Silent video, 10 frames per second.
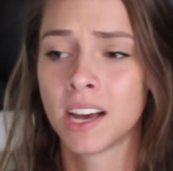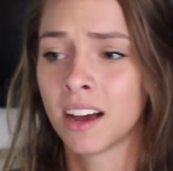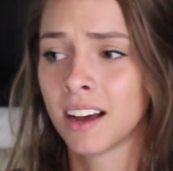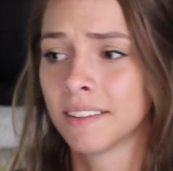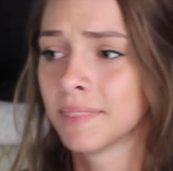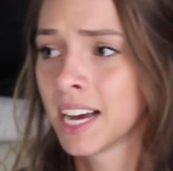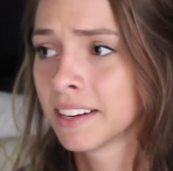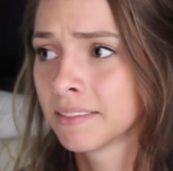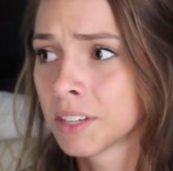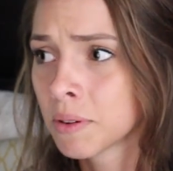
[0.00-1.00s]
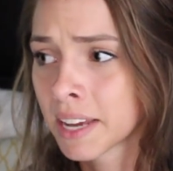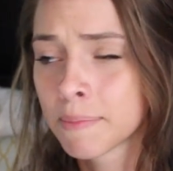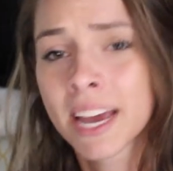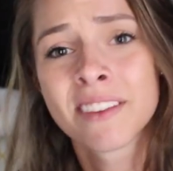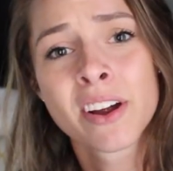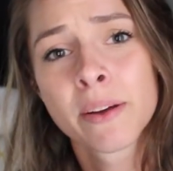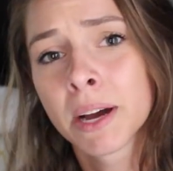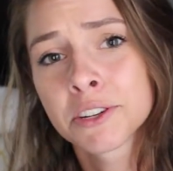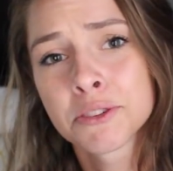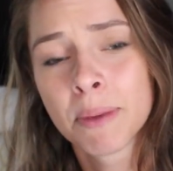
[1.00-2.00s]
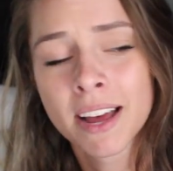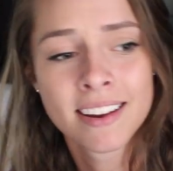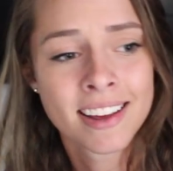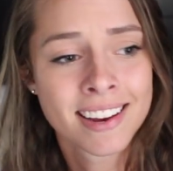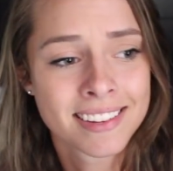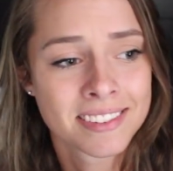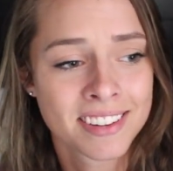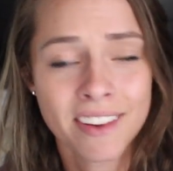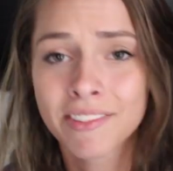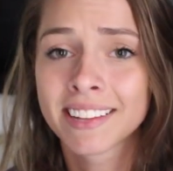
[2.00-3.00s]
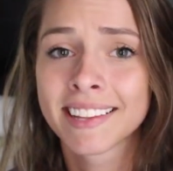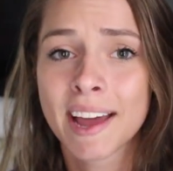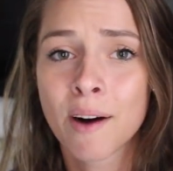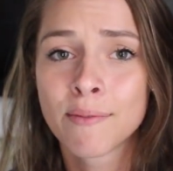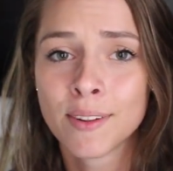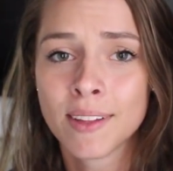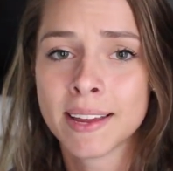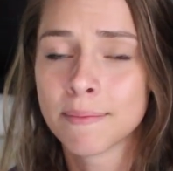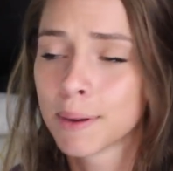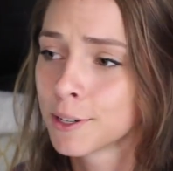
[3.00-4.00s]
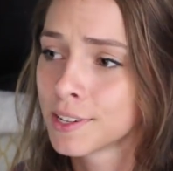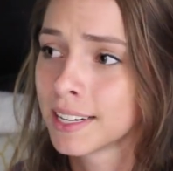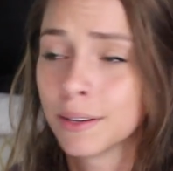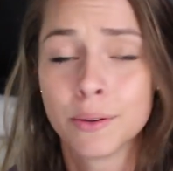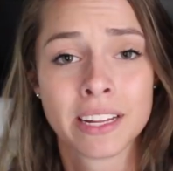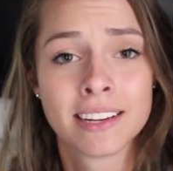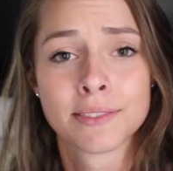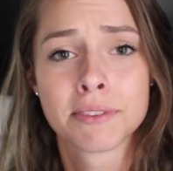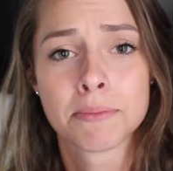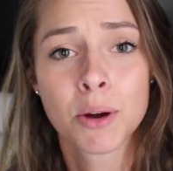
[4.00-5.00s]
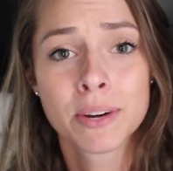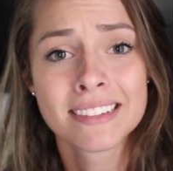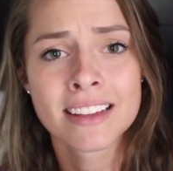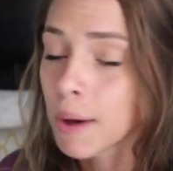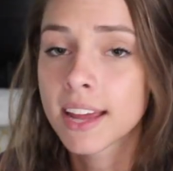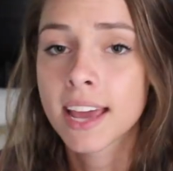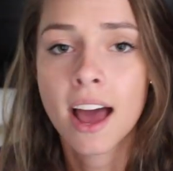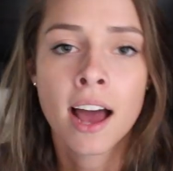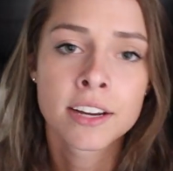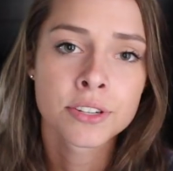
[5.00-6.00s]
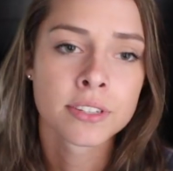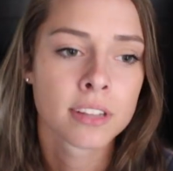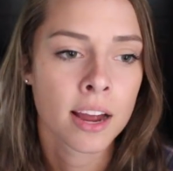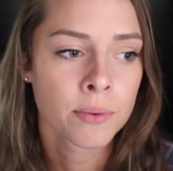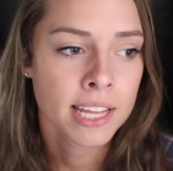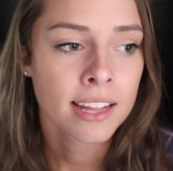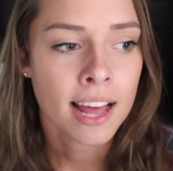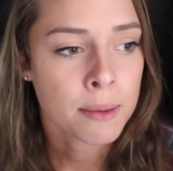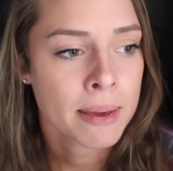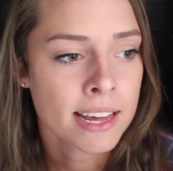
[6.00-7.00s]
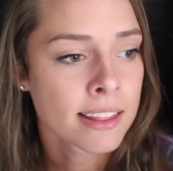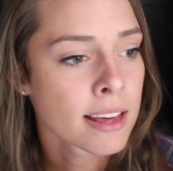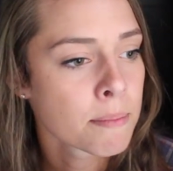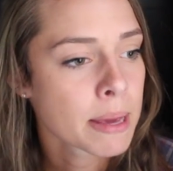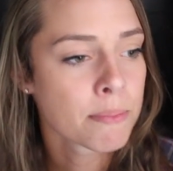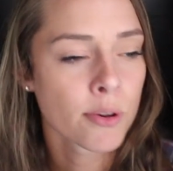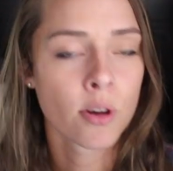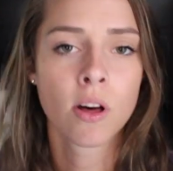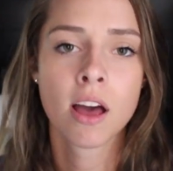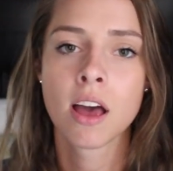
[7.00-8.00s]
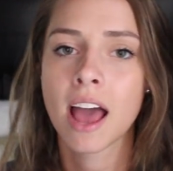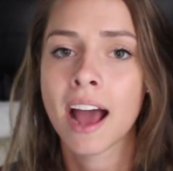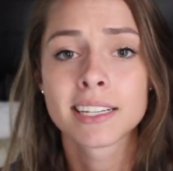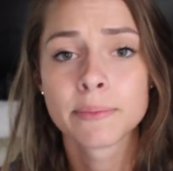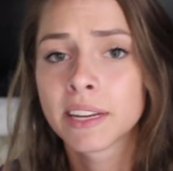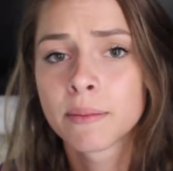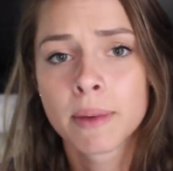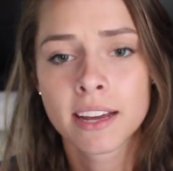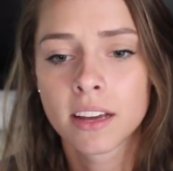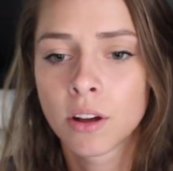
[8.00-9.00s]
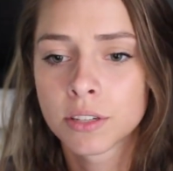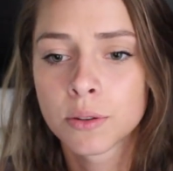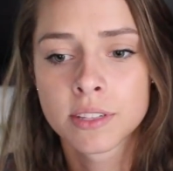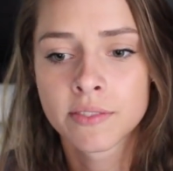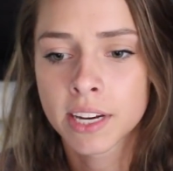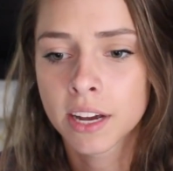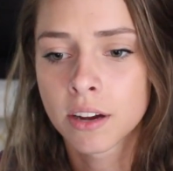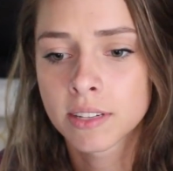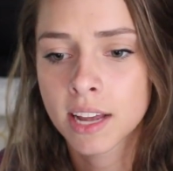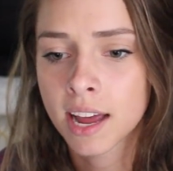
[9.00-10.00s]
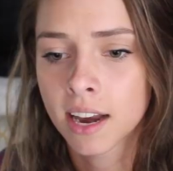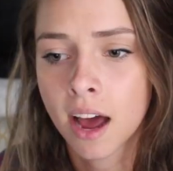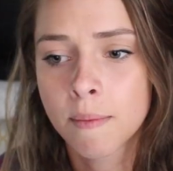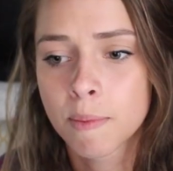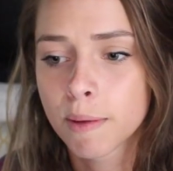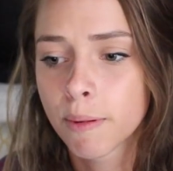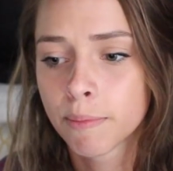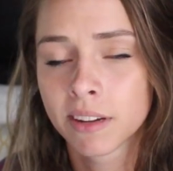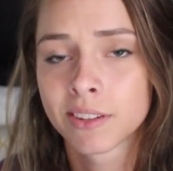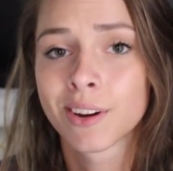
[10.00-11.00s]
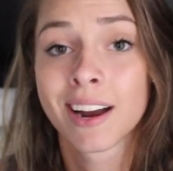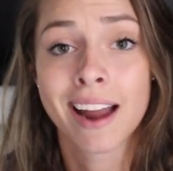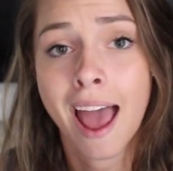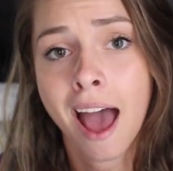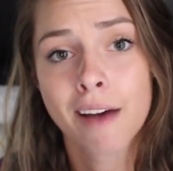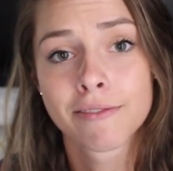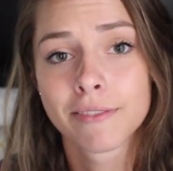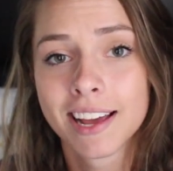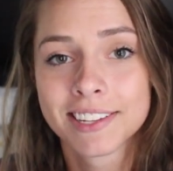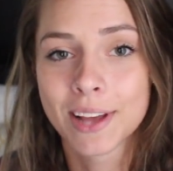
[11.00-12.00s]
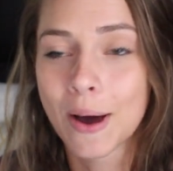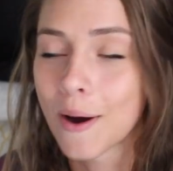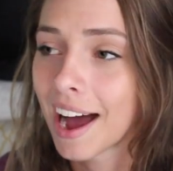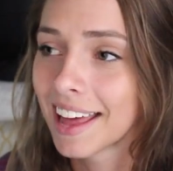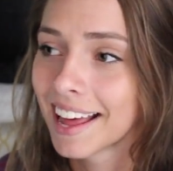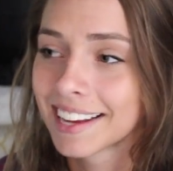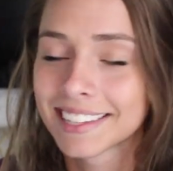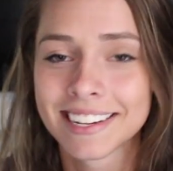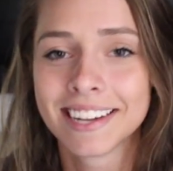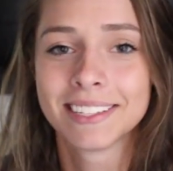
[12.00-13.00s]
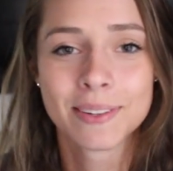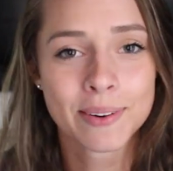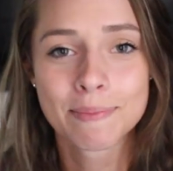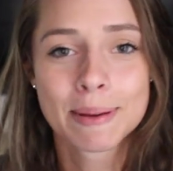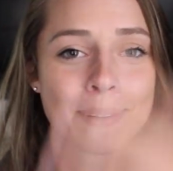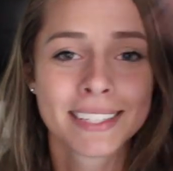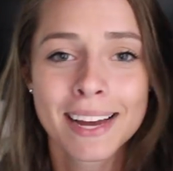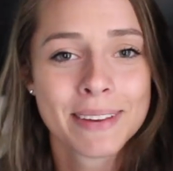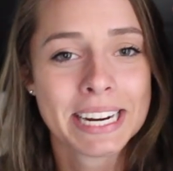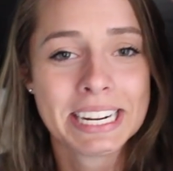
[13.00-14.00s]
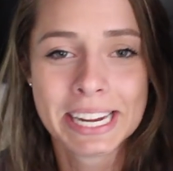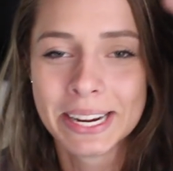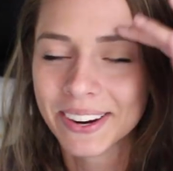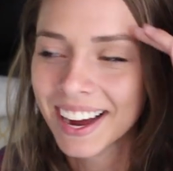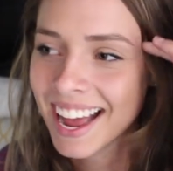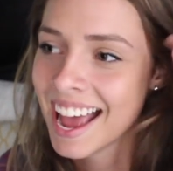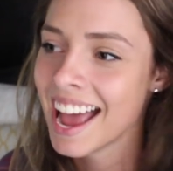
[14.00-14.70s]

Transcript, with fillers: Uh, I don't get paid very much, but it is definitely helpful in purchasing new things for ponies. But yeah, I just, I really like making them. People ask me to make all sorts of videos, and I'm a people pleaser and a half, so I like to do what people tell me to do.